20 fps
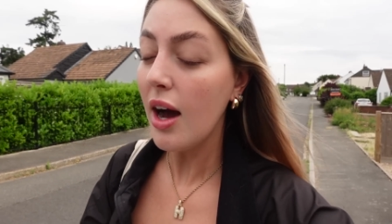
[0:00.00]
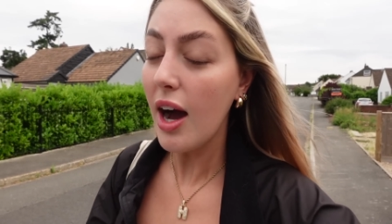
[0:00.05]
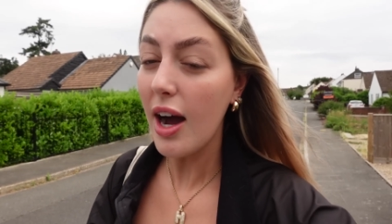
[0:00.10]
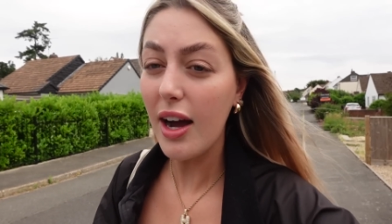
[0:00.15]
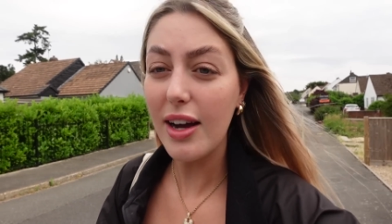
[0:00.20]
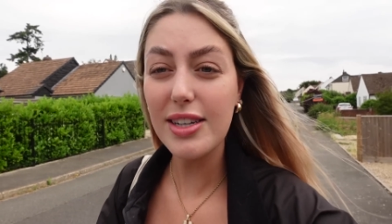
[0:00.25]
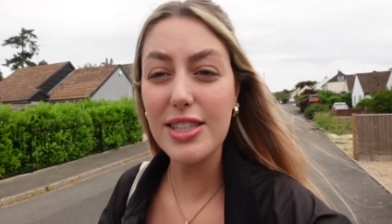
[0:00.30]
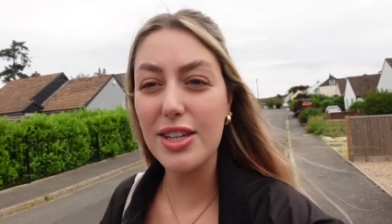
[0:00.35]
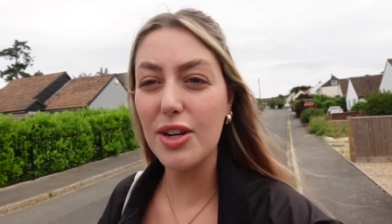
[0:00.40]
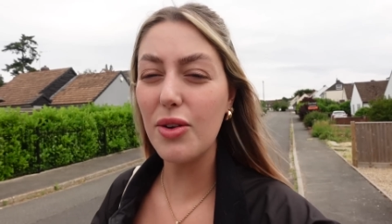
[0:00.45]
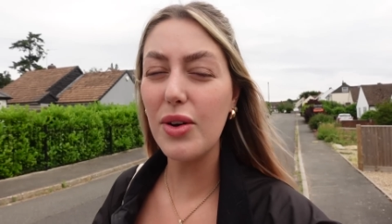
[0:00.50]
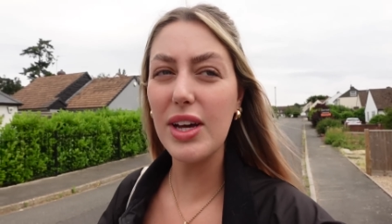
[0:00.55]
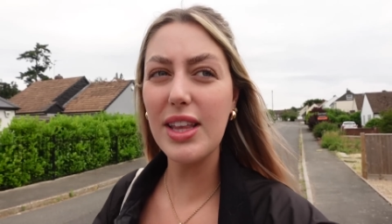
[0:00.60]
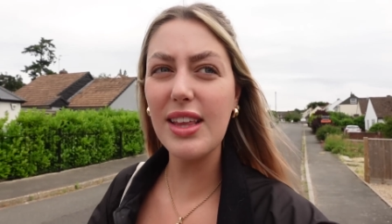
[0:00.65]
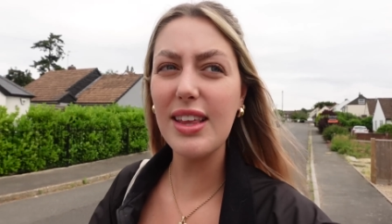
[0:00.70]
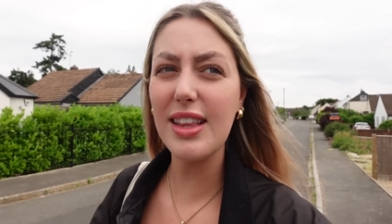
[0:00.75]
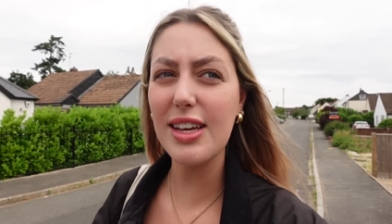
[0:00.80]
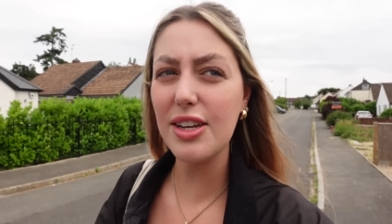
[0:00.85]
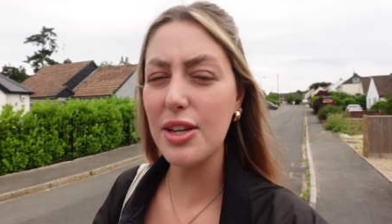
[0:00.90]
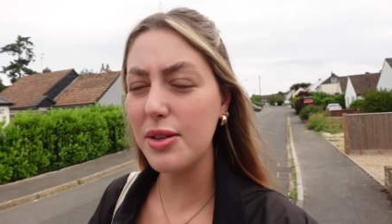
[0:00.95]
Ah, it's annoying
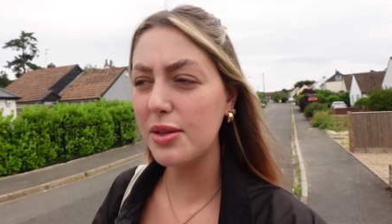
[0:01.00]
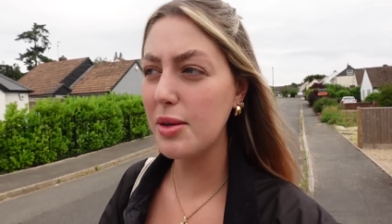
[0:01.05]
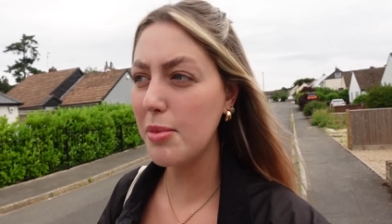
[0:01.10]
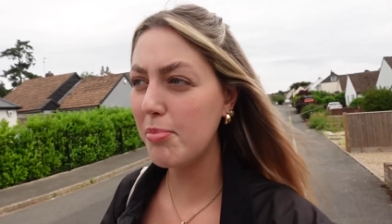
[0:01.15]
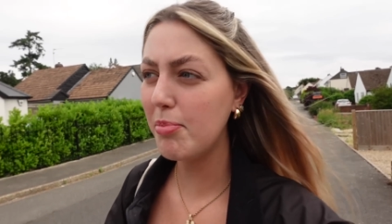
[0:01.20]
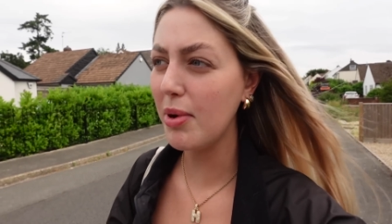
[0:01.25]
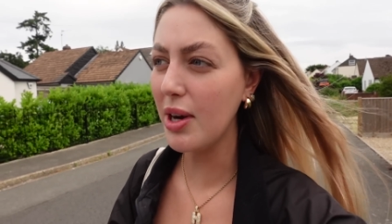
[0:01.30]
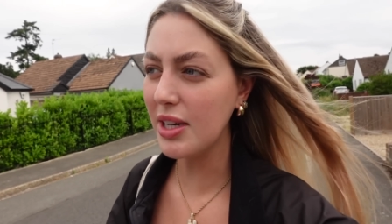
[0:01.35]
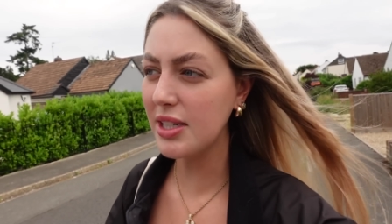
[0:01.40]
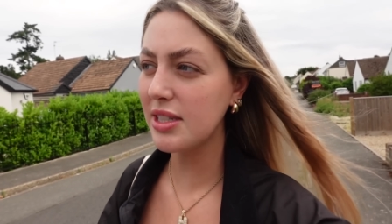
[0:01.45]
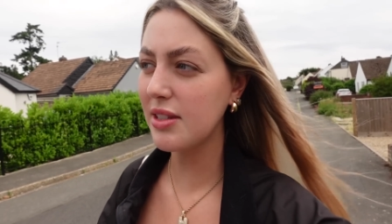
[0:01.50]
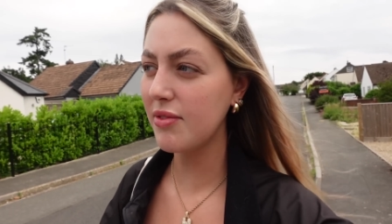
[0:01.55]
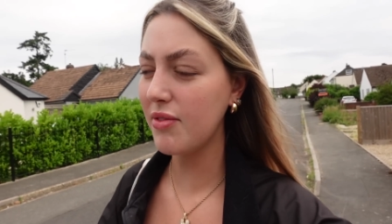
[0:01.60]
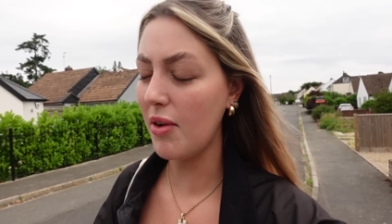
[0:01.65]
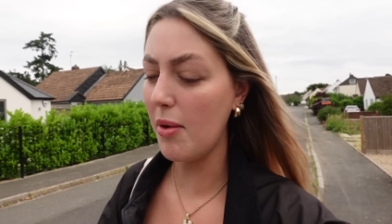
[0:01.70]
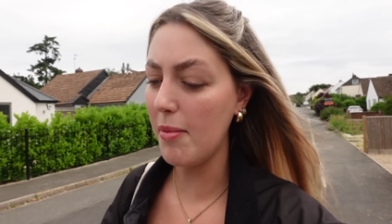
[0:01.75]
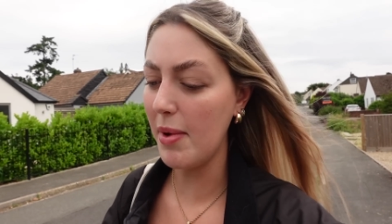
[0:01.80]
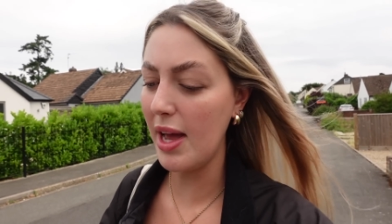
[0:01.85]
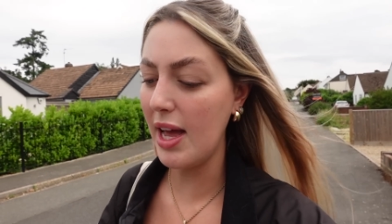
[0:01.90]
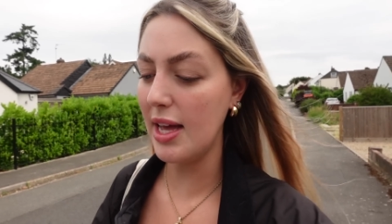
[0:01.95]
that they didn't do a bus
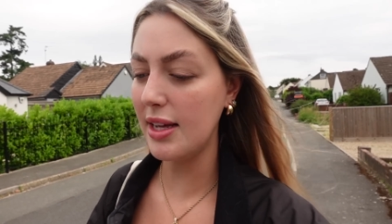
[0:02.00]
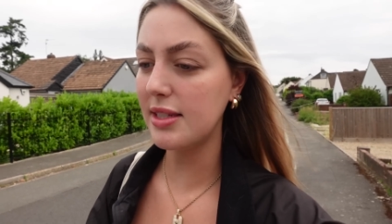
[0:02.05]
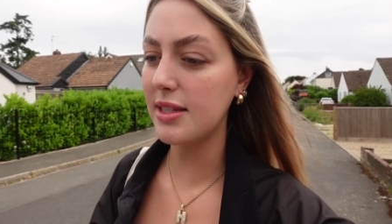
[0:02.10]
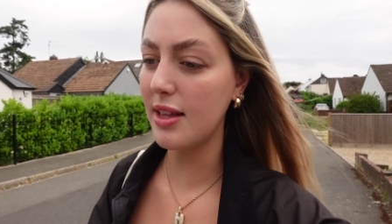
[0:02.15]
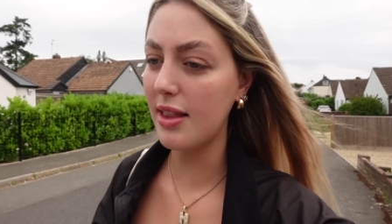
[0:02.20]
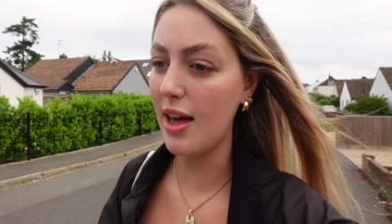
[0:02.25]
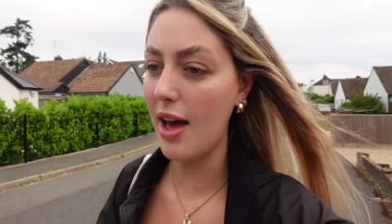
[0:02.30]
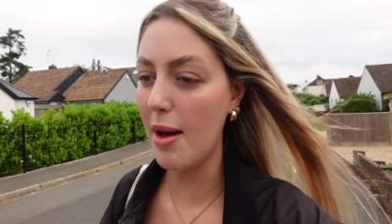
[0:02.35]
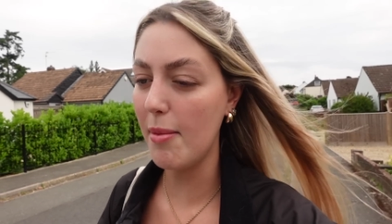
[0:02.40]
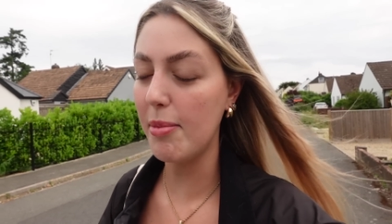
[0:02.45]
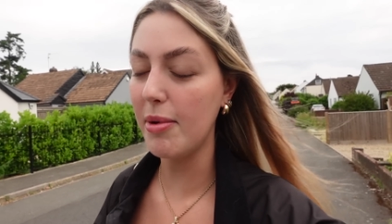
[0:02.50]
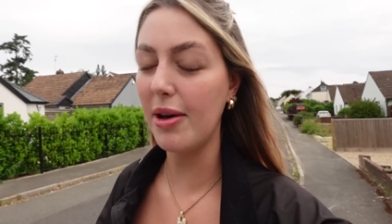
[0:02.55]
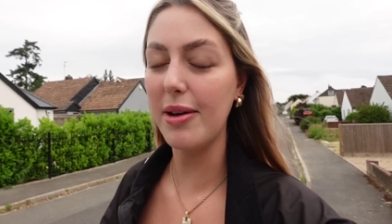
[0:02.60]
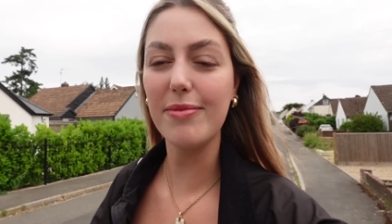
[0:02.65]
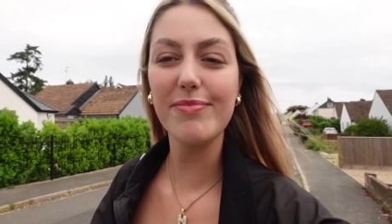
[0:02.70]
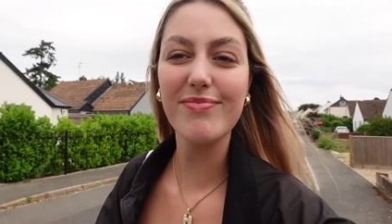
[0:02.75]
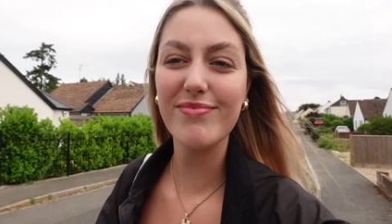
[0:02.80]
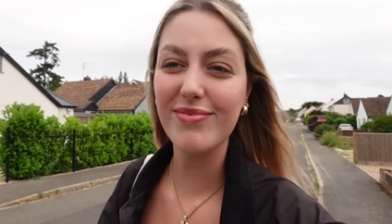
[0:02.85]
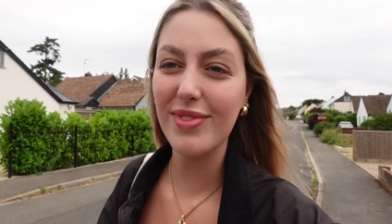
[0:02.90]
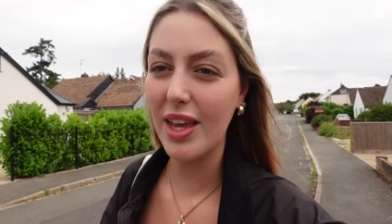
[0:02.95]
from here to there, but
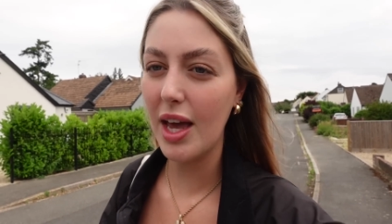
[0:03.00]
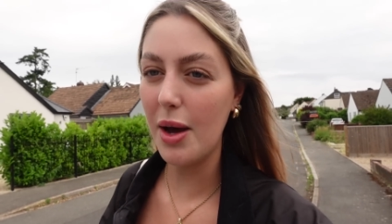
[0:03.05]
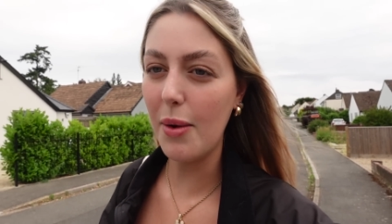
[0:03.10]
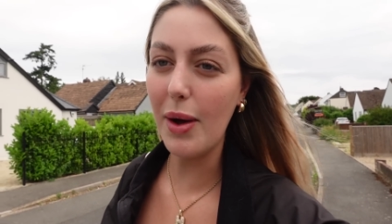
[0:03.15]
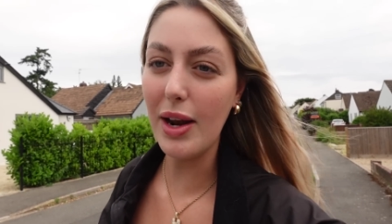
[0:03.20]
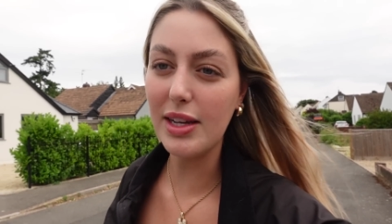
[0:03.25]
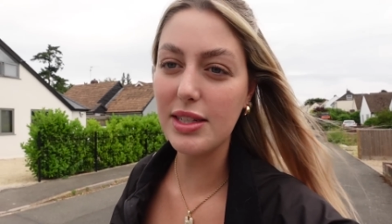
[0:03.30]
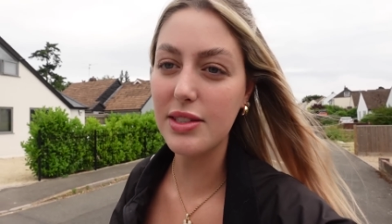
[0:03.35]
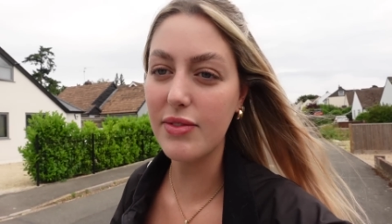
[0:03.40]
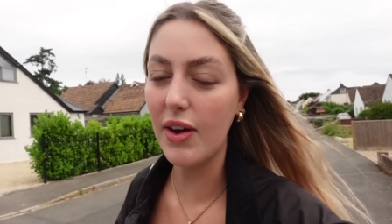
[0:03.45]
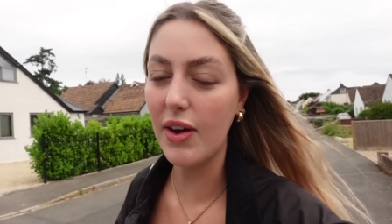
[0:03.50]
oh well, it's